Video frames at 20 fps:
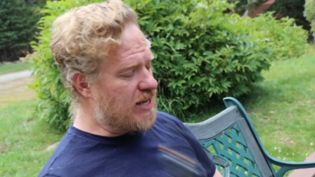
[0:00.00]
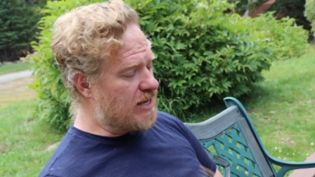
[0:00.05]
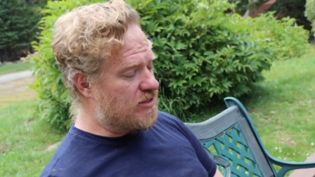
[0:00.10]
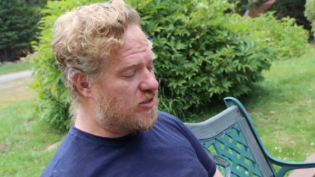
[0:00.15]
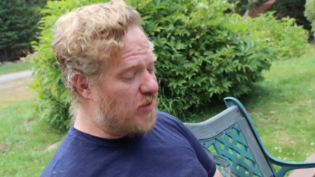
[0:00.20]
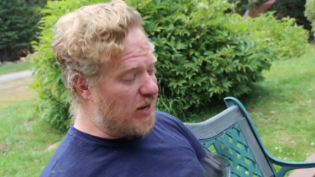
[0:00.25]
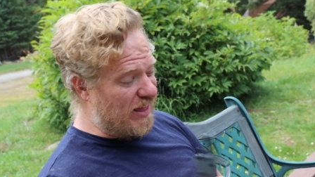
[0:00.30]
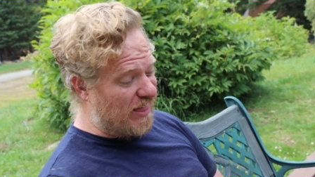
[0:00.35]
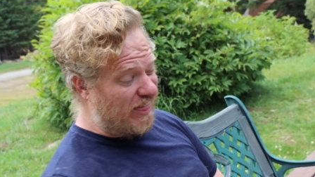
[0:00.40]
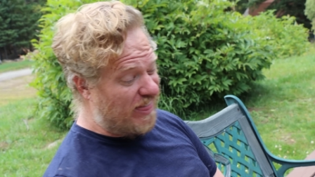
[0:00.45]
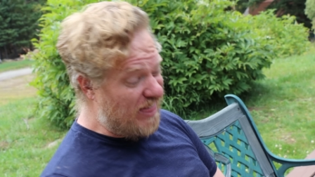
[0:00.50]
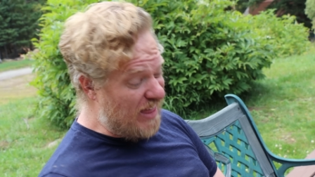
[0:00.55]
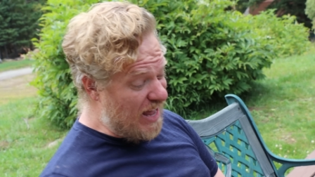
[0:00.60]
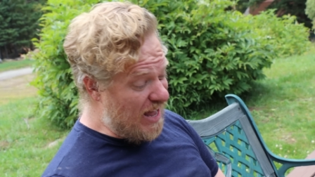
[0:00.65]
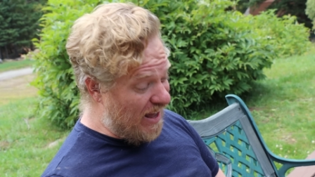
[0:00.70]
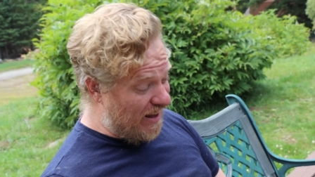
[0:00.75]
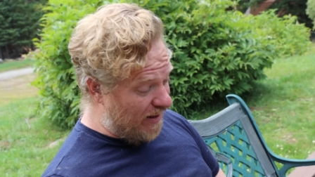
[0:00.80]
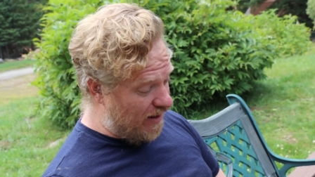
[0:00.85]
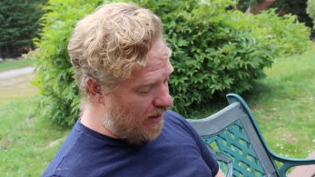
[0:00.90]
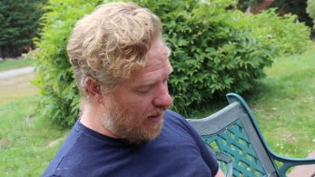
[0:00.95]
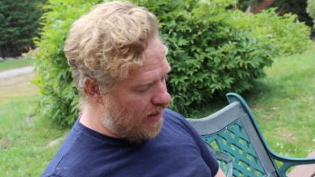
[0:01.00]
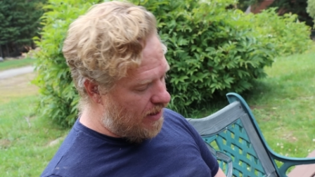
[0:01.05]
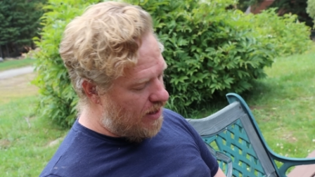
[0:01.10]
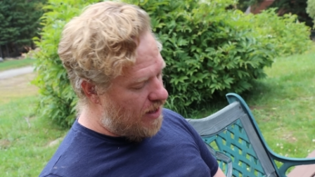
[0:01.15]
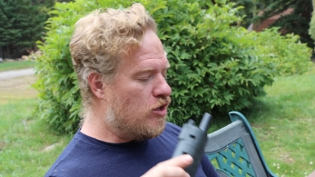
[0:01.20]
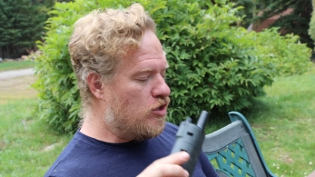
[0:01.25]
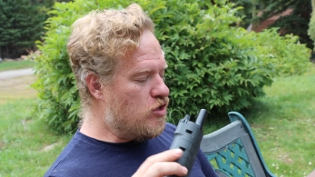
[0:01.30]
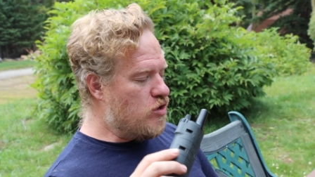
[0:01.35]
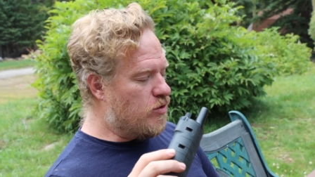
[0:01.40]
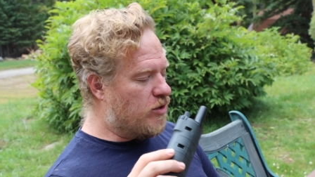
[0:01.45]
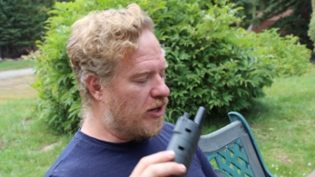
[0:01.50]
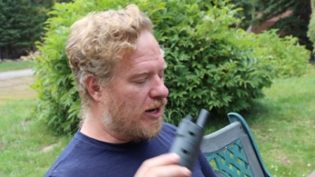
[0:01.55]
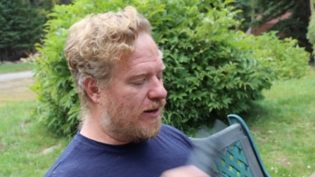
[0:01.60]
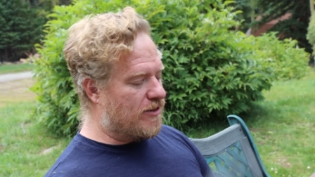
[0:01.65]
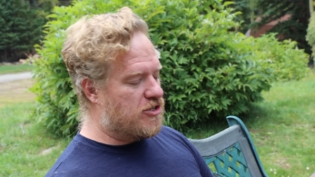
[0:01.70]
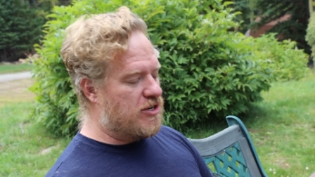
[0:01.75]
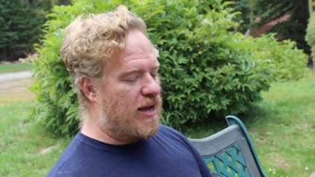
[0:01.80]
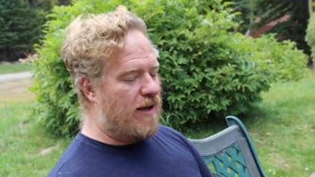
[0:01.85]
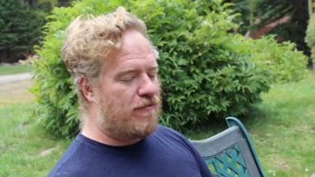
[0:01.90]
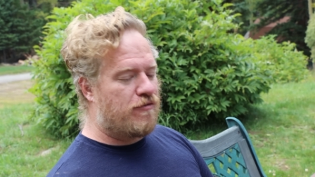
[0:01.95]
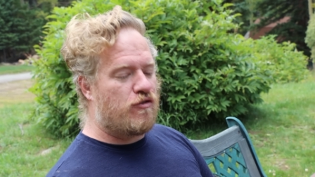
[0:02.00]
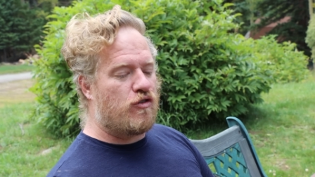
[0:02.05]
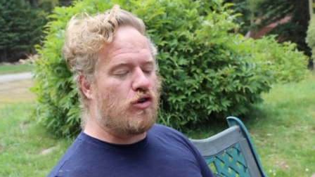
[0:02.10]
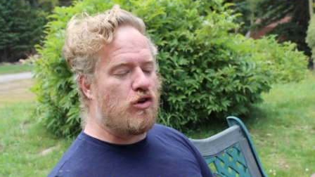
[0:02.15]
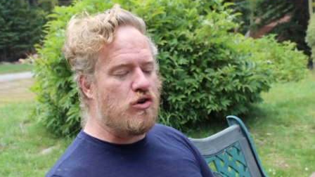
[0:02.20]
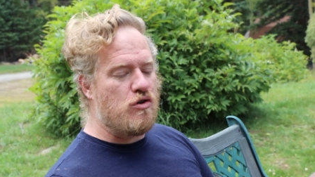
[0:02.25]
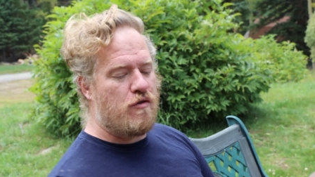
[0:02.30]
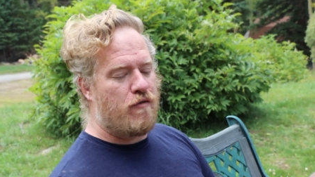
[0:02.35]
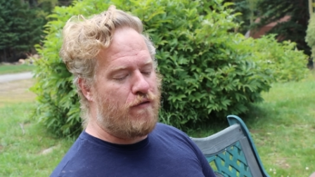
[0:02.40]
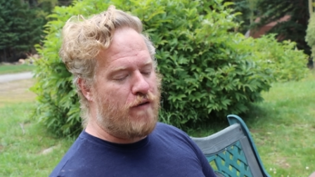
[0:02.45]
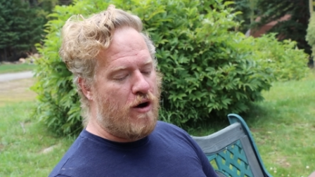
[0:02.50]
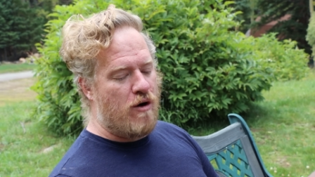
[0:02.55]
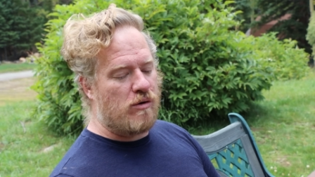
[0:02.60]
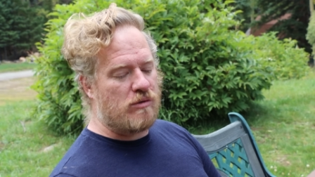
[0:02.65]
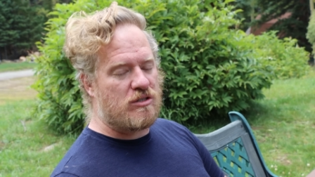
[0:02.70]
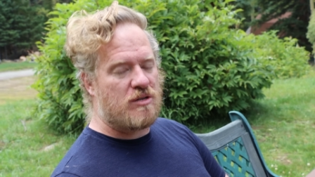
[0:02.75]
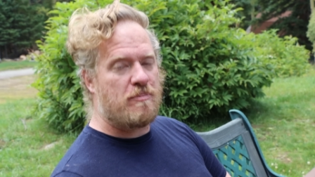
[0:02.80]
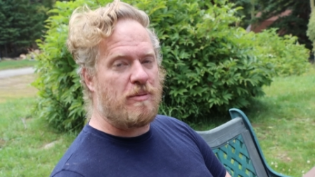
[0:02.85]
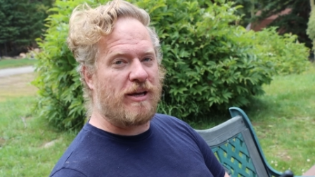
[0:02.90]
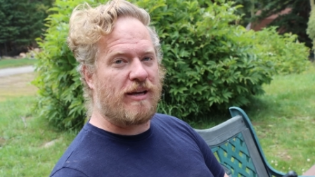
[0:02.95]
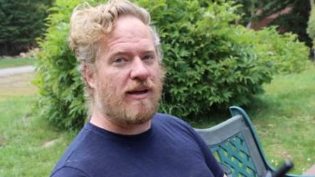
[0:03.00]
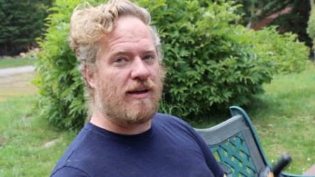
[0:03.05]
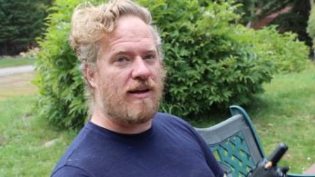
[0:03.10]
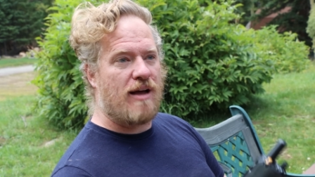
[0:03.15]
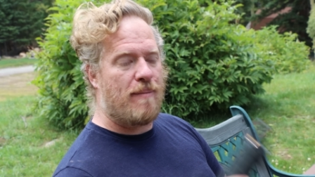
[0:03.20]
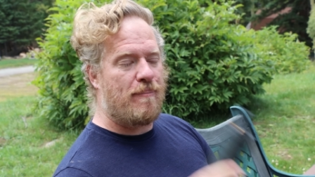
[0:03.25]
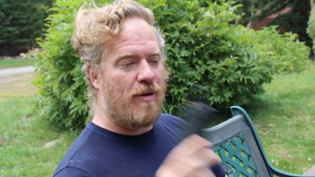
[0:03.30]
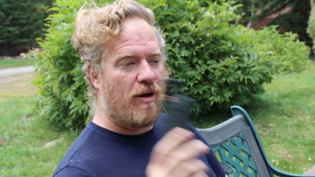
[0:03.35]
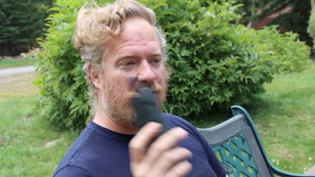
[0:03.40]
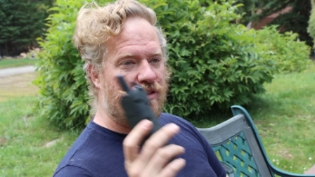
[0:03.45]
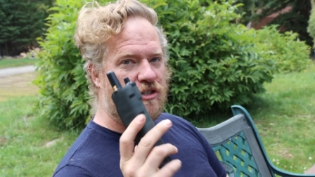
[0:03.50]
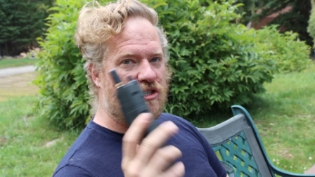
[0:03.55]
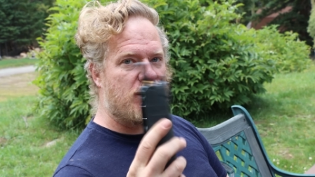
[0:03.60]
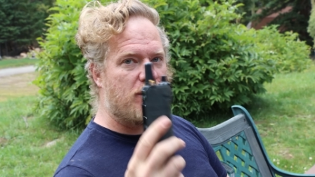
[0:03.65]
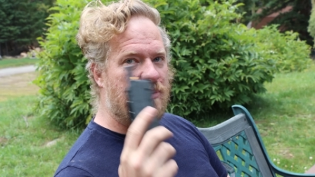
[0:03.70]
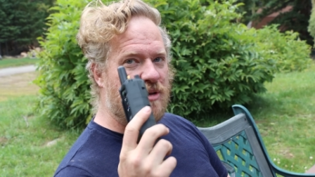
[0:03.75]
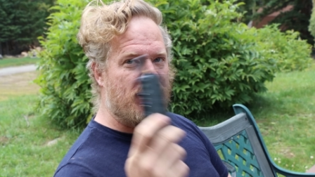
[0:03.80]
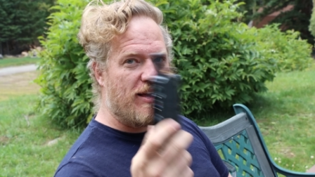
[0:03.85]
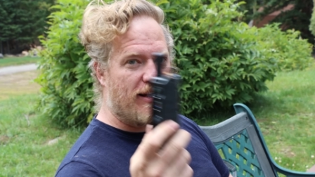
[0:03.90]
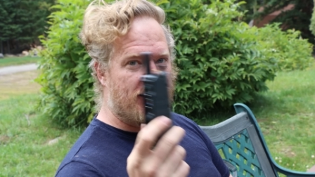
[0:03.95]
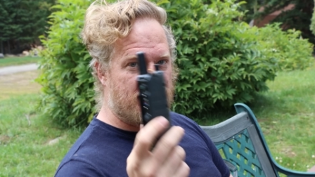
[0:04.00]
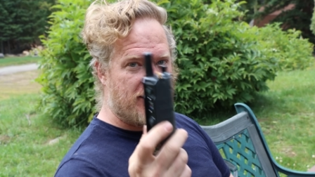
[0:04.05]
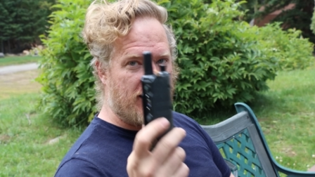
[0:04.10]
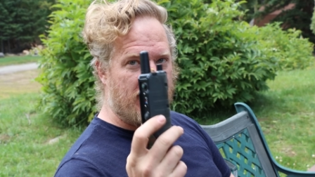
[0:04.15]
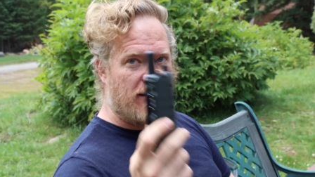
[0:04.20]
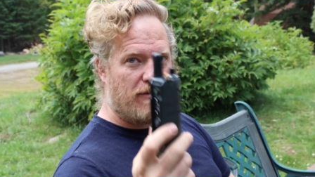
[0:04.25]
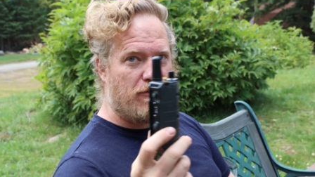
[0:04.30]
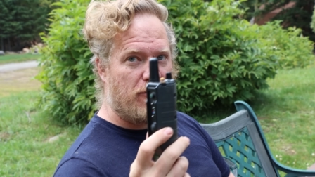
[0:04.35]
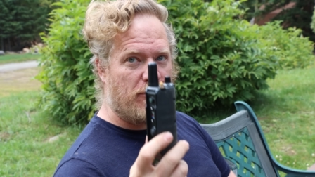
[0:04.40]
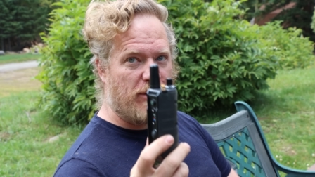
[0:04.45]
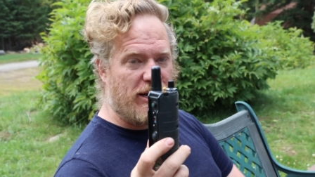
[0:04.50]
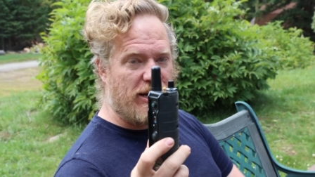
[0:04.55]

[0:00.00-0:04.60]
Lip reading: And so I think you could actually have two phones picking up on the GPS data from